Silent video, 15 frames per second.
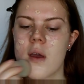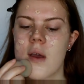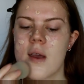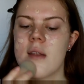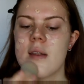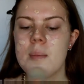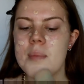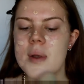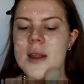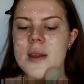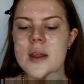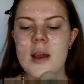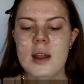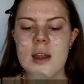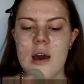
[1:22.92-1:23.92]
And I'm
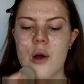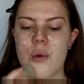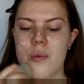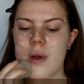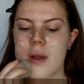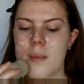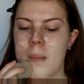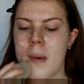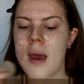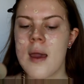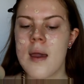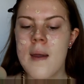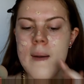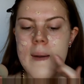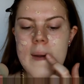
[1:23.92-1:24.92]
blending it out with
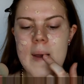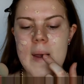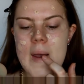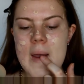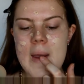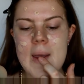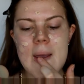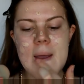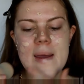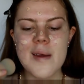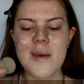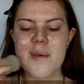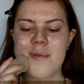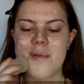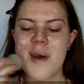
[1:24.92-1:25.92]
my
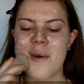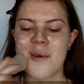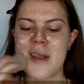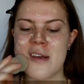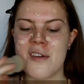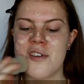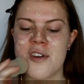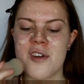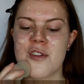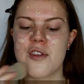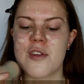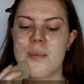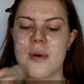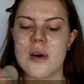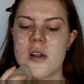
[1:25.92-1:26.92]
foundation
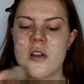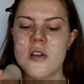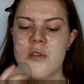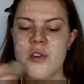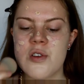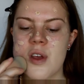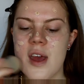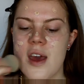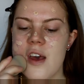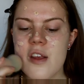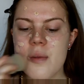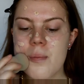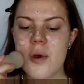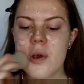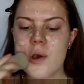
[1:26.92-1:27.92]
sponge
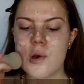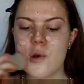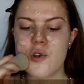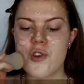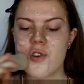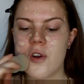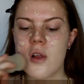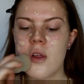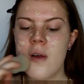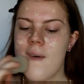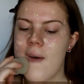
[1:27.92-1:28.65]
as per usual.